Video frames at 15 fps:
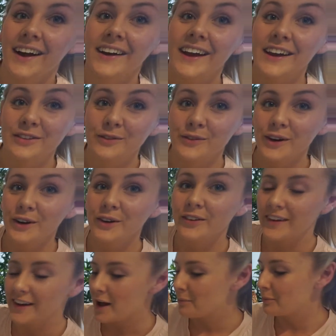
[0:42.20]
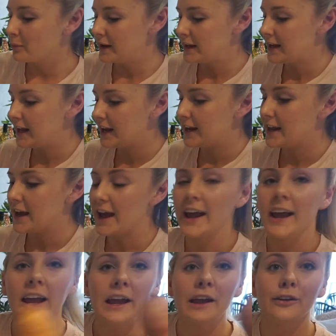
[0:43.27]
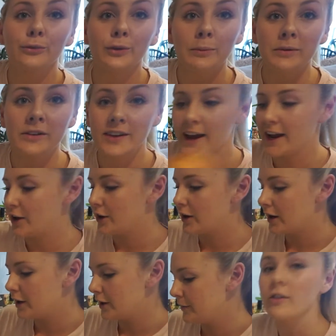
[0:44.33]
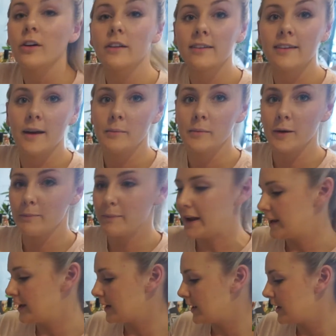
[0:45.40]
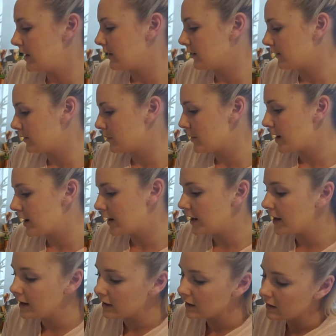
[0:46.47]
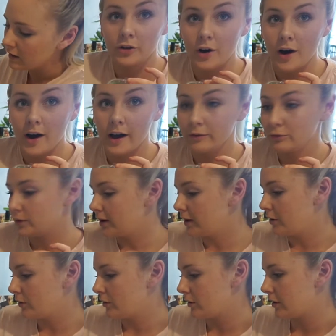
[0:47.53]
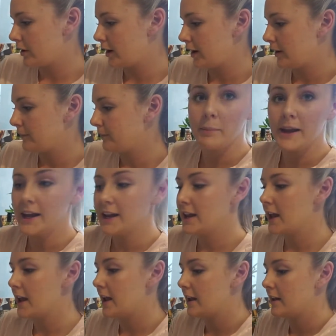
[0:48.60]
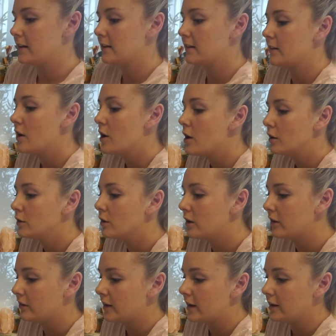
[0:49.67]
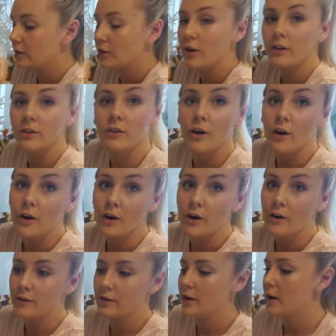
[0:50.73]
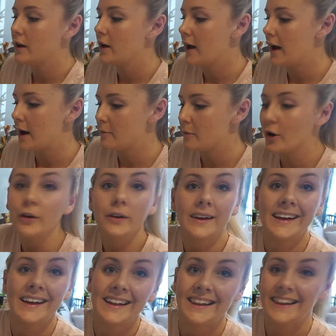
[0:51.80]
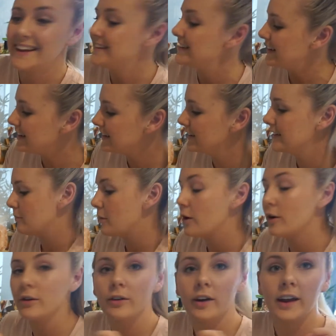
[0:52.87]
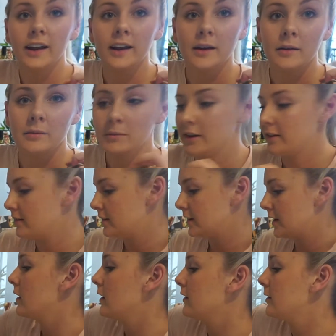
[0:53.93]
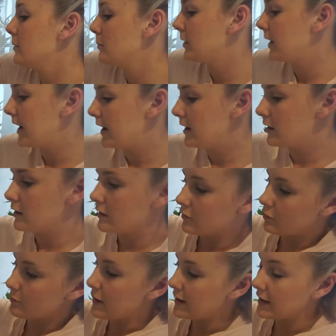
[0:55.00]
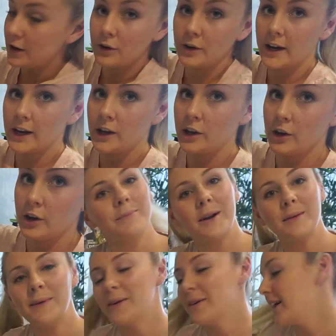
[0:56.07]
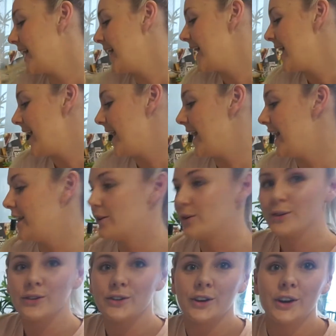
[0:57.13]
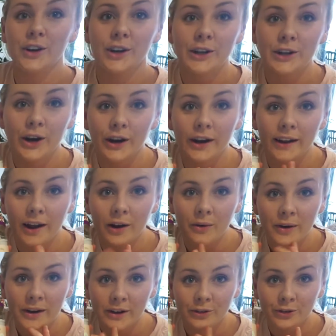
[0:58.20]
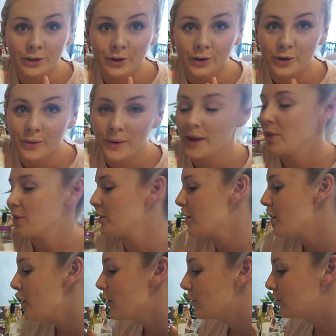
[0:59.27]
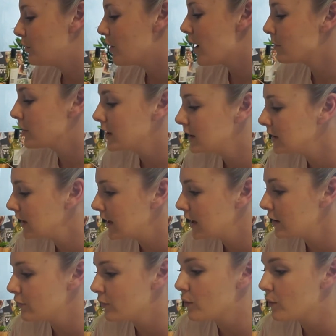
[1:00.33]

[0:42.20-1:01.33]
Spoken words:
Okay, so I've got it all set up. We need a sweet potato. I've got some bacon here, some honey, chives ready to go, pecans, lots and lots of oak lettuce, some wholegrain mustard, got some plain Chobani Creek yogurt, buttermilk, and also coconut oil to cook with. So I'm gonna leave